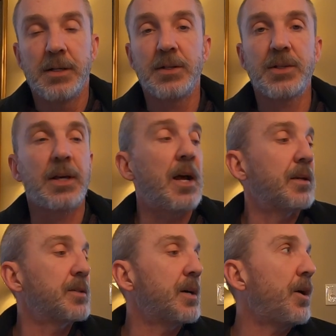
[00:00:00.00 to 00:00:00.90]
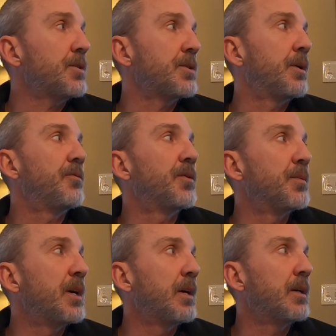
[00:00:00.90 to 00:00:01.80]
This is kind of a toss-up for
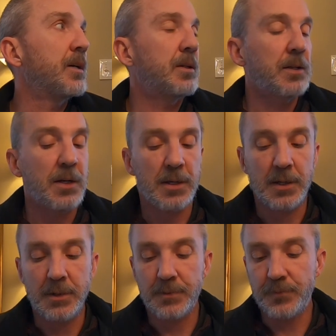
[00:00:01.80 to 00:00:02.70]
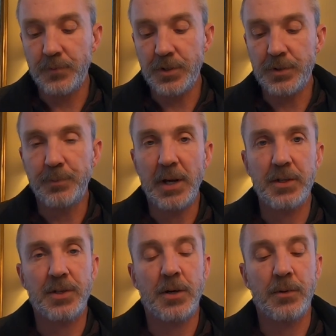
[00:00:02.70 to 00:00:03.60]
me, just
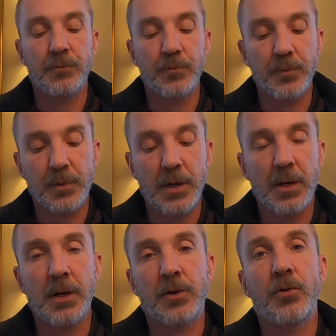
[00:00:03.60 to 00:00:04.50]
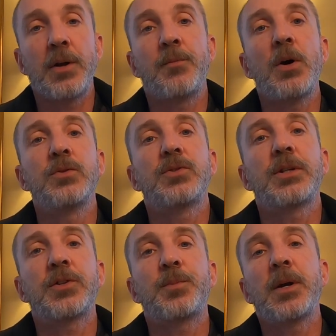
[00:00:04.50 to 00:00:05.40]
based on Grimbo's
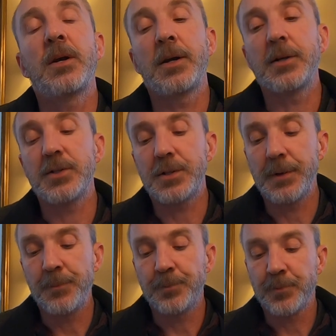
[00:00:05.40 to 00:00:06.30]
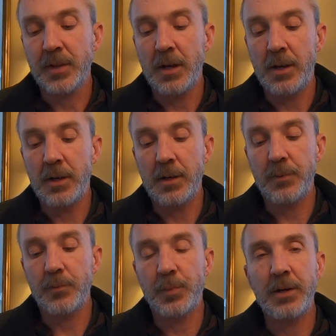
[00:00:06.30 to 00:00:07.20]
experience.
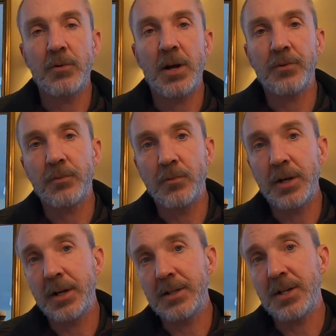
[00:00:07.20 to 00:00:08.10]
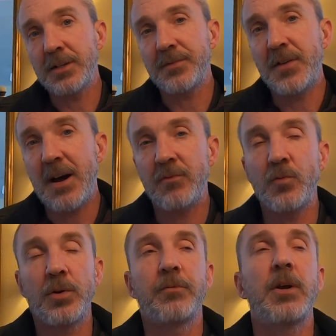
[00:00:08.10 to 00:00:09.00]
Pete Rodriguez has a
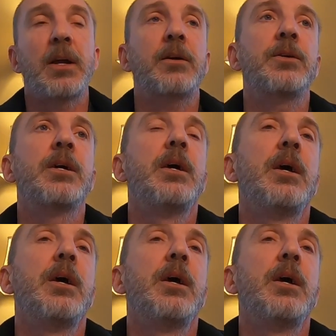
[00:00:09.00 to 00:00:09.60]
5-1 record.